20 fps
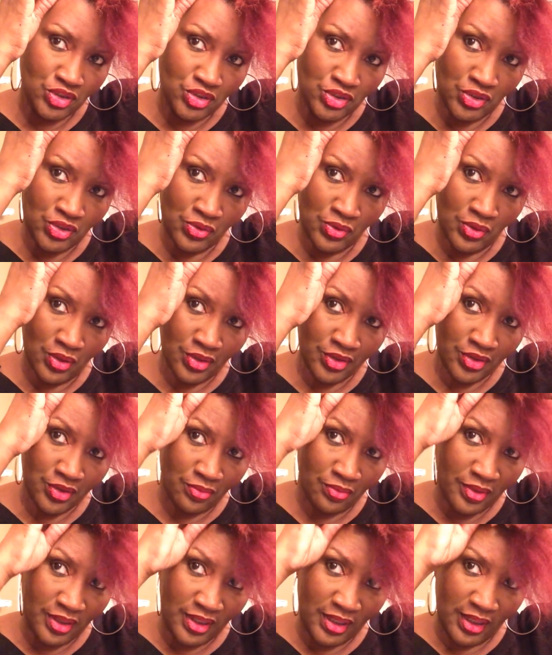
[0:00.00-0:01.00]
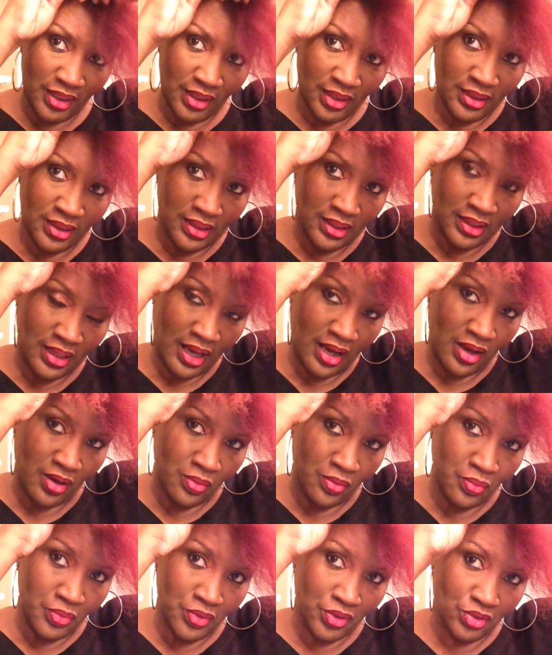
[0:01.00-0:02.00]
2 or 3, I
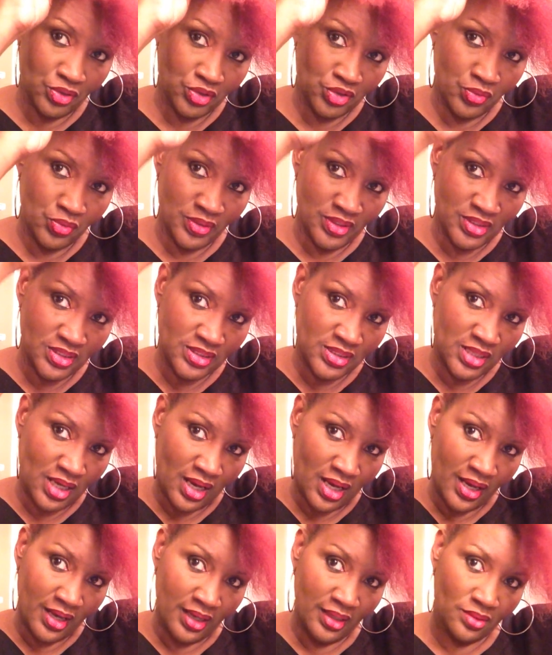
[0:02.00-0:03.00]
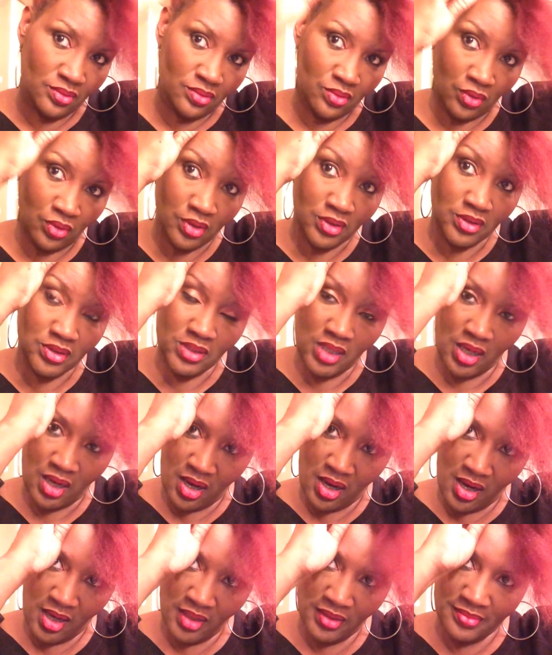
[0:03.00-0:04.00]
will twist tight or
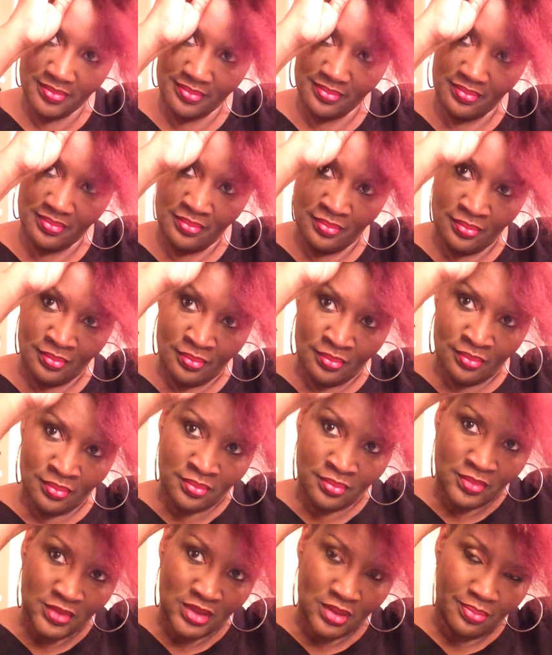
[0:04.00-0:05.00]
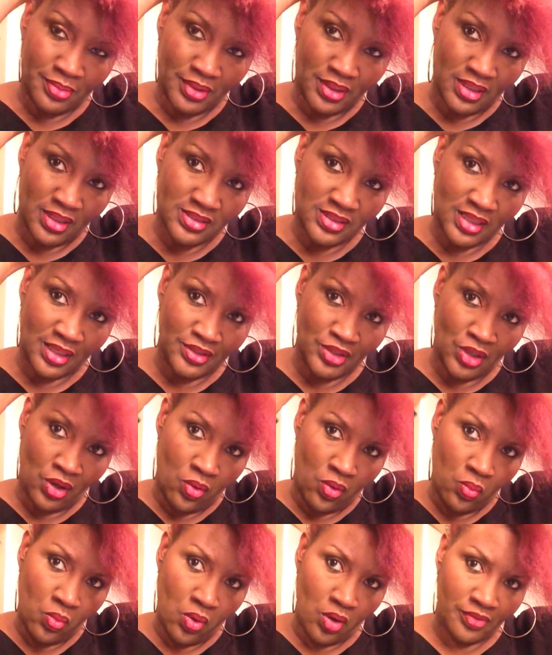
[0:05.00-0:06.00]
taunt because I
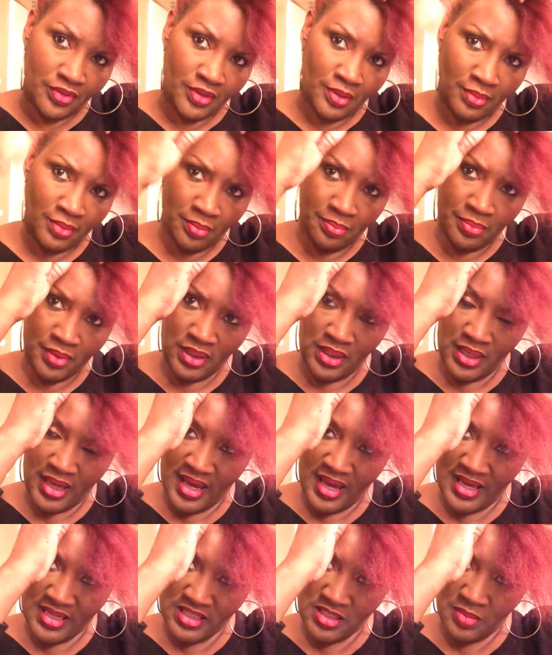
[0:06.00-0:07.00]
don't want them to be as